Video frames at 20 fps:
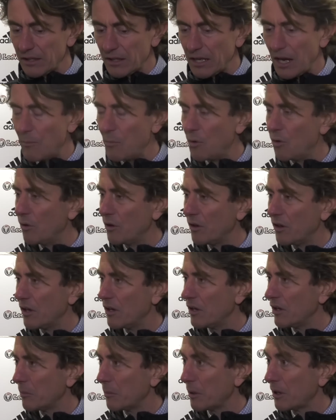Camu in
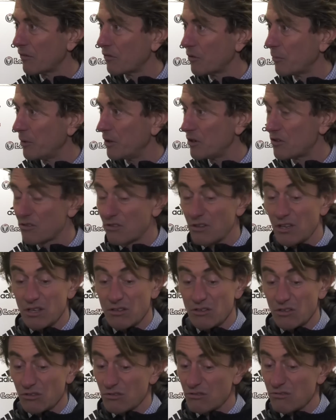the middle of the pitch, they
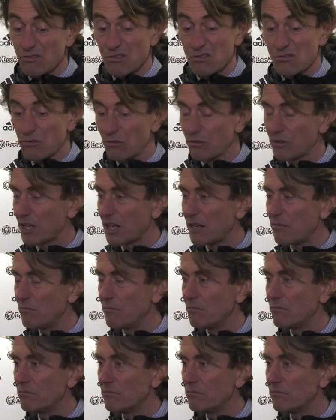just controlled the game.